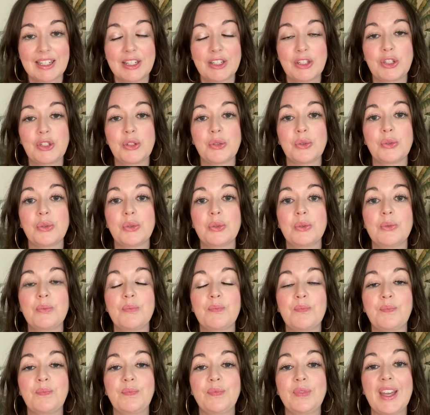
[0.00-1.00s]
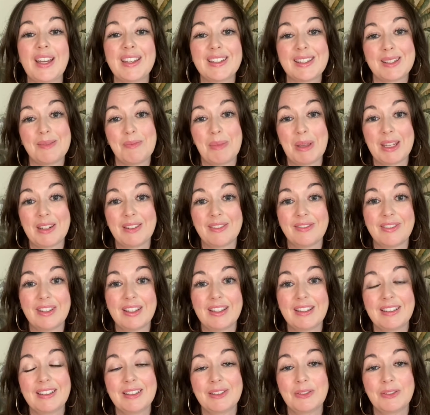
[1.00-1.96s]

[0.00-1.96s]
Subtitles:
So that's a benefit,